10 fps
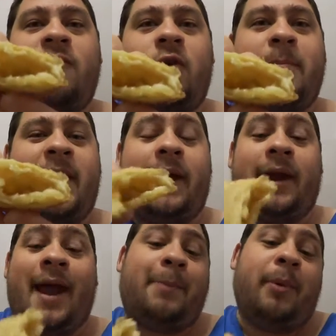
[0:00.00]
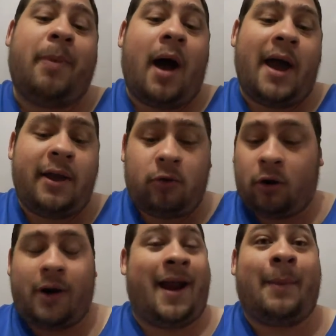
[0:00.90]
for being an apple pie
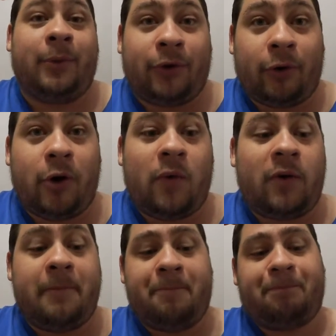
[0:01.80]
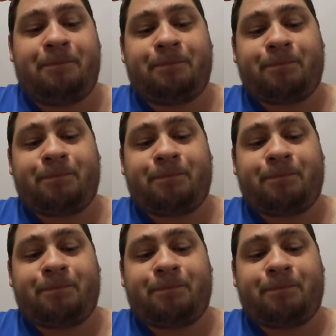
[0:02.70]
or an apple turnover.